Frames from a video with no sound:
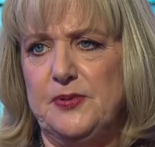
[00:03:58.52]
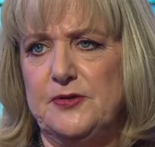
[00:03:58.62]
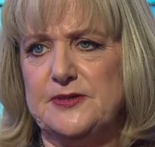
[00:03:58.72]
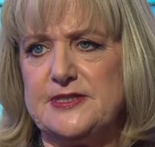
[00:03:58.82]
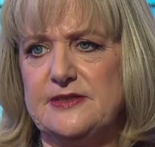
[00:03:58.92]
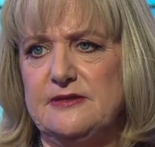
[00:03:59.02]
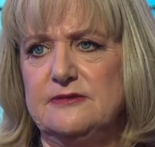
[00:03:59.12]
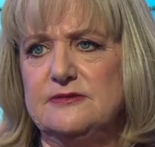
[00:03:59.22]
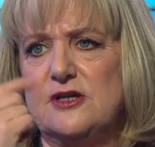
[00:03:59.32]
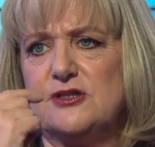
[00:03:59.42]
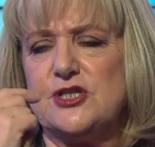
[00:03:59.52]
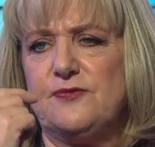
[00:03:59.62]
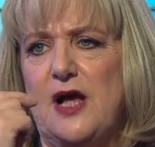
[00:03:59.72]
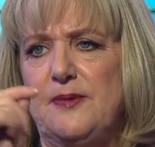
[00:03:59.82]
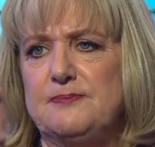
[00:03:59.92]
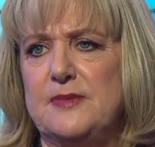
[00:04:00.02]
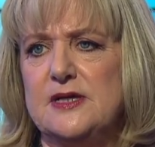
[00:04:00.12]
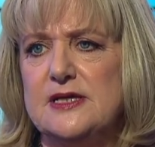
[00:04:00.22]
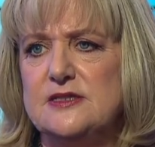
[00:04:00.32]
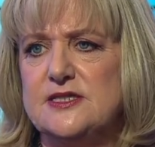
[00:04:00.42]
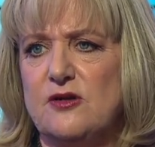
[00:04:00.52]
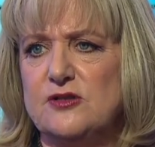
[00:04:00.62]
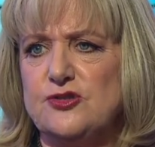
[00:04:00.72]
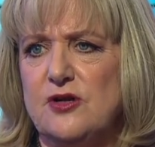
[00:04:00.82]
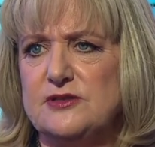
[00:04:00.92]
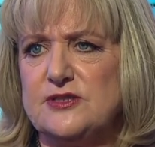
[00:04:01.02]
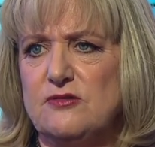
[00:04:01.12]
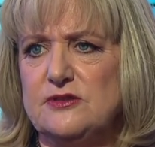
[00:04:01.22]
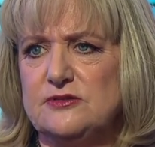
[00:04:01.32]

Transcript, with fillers: person. Oh, gosh, I've... Um, Zontre... Zon,